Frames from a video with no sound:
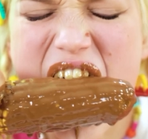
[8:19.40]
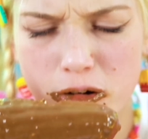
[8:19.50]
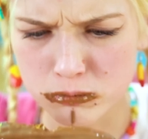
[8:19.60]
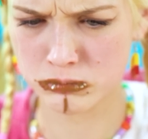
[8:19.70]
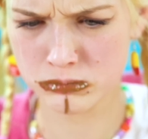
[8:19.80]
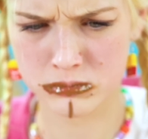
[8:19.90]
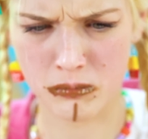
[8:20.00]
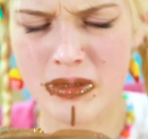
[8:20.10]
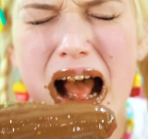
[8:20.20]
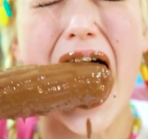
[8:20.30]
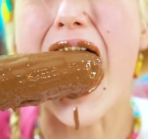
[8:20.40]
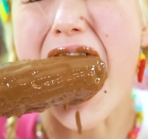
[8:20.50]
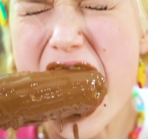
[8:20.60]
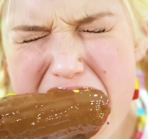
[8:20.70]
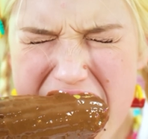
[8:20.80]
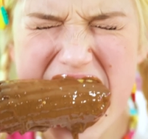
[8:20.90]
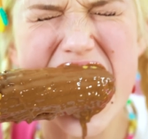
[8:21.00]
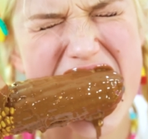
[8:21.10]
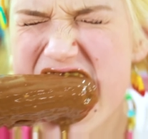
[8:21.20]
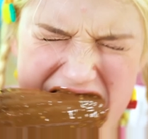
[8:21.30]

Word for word: What's all this? Ah!